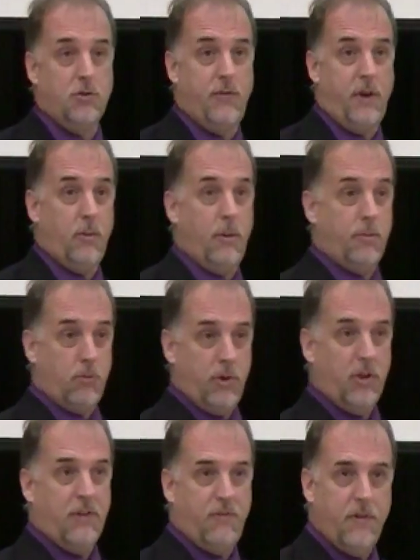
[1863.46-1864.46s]
development, but
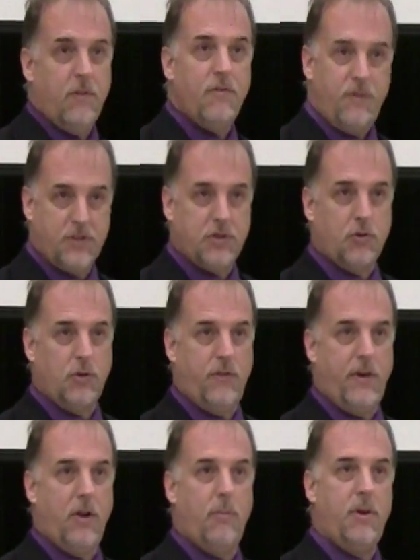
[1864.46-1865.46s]
really physical
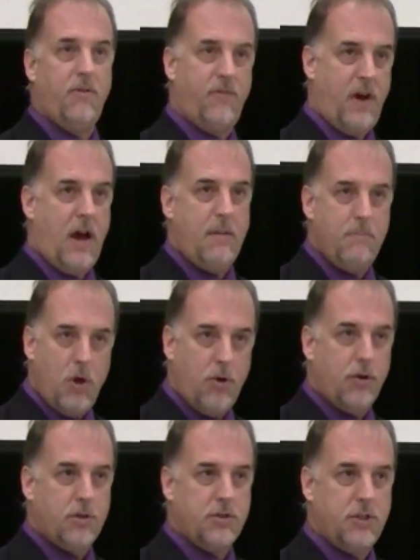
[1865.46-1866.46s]
development, fine
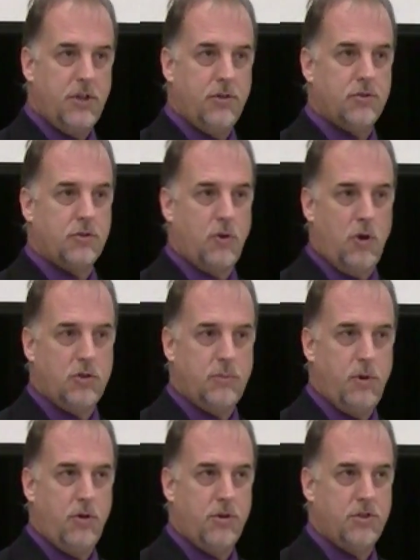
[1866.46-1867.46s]
motor skills, gross
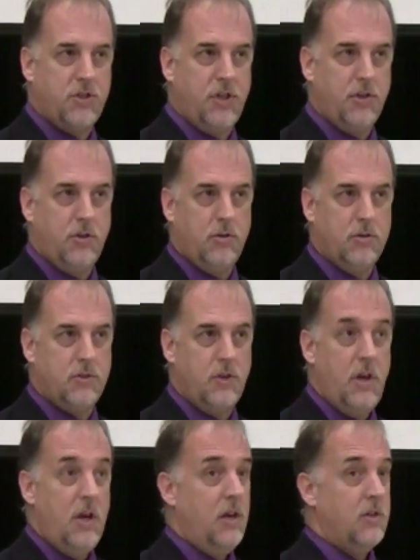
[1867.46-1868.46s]
motor skills,
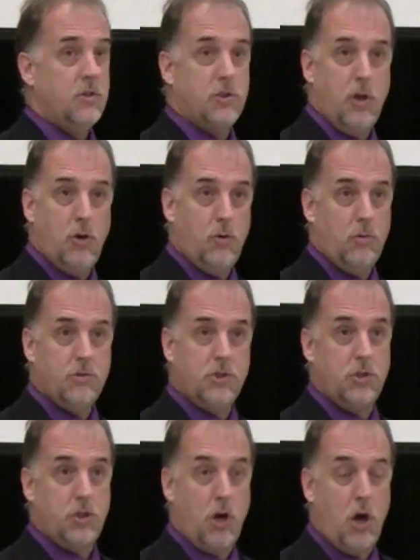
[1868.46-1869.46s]
slow to
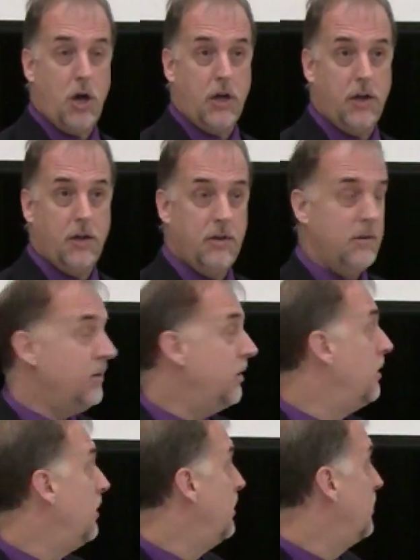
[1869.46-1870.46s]
talk,
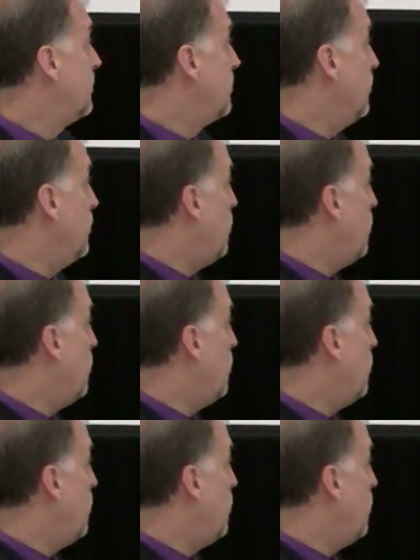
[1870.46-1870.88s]
slow to